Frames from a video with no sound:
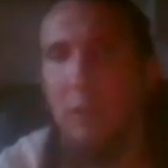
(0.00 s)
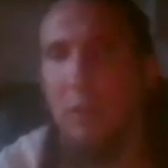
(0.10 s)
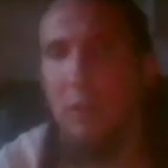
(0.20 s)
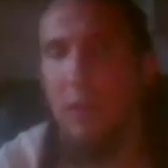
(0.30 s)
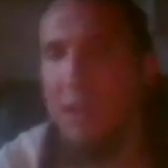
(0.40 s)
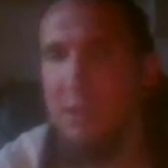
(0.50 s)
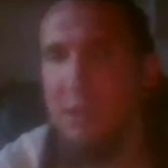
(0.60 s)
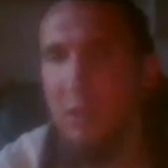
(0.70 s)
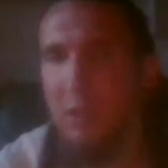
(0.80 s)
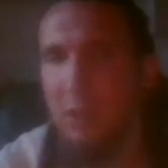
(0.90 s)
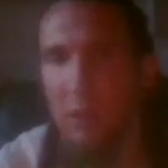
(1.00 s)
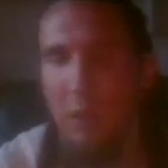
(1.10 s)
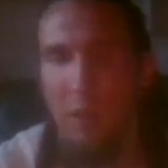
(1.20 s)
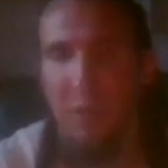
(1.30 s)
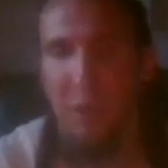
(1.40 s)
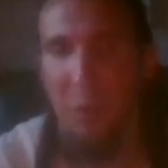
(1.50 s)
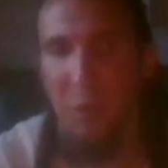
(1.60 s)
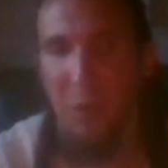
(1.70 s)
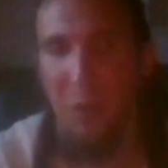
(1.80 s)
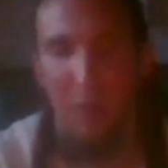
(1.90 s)
Like I said, they
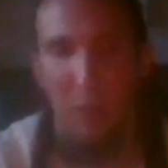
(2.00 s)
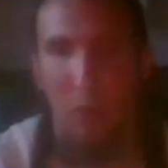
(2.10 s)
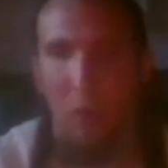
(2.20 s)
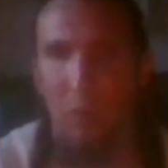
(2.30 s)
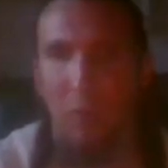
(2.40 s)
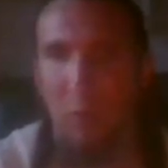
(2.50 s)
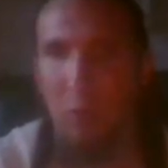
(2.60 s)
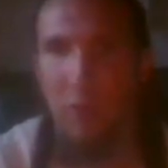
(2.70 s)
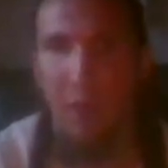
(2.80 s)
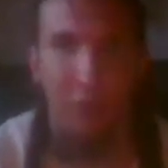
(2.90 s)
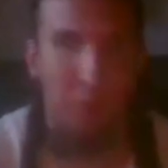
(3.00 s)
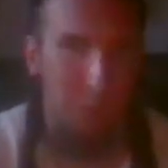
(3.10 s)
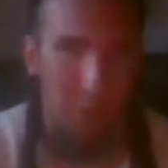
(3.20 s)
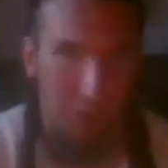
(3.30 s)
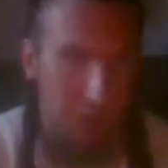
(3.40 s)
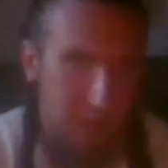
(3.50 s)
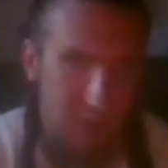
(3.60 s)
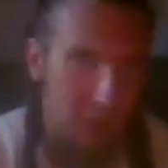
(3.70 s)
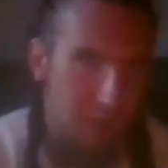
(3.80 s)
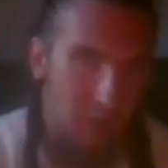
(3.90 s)
were they were they were death
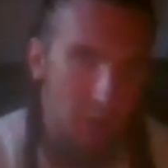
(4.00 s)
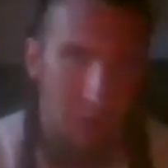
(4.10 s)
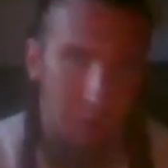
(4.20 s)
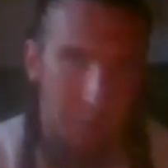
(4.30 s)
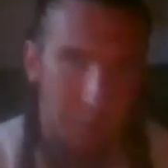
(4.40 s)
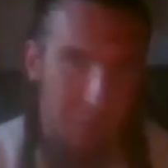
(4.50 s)
spirits. Um,